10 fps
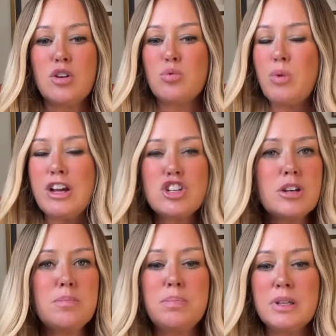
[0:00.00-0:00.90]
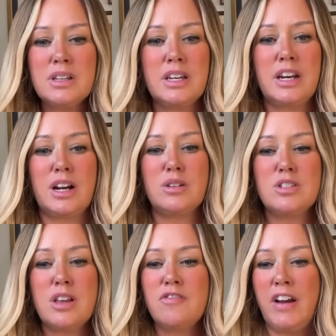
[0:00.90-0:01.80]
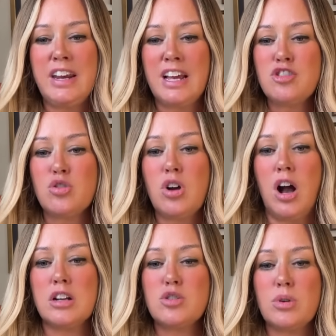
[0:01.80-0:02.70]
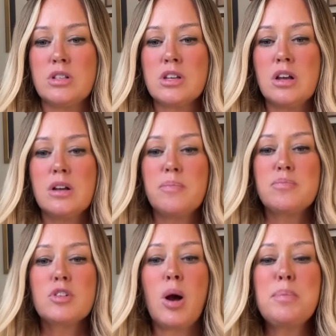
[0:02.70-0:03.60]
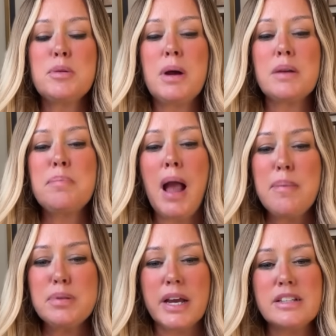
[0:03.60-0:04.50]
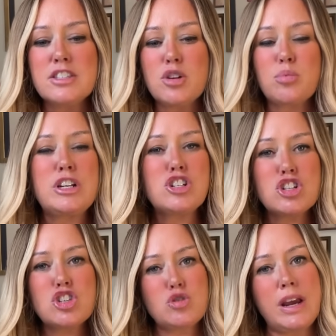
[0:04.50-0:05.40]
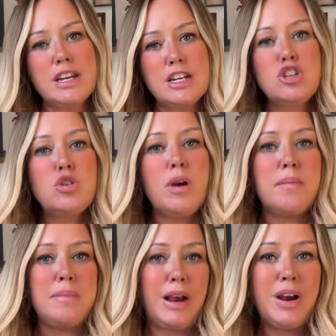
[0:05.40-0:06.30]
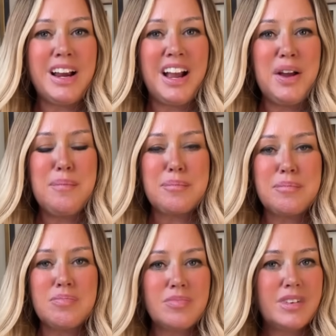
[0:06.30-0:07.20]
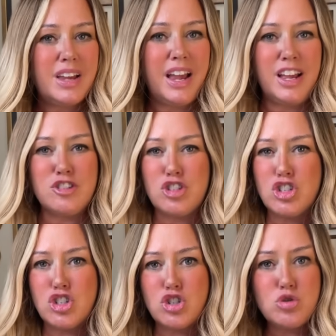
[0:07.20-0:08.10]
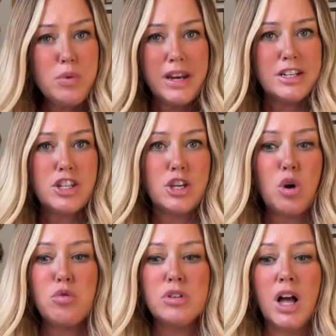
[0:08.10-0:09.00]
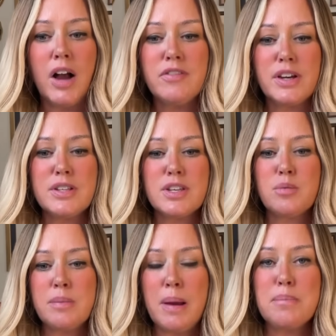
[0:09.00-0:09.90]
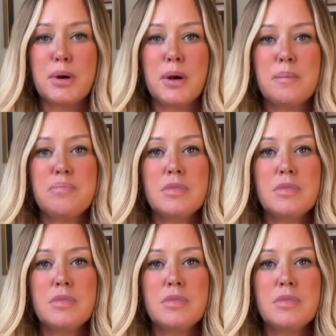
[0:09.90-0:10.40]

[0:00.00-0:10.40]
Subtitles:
Russian billionaires, financial conduits, compromat pipelines that reached straight into America and straight into the Oval Office? And remember,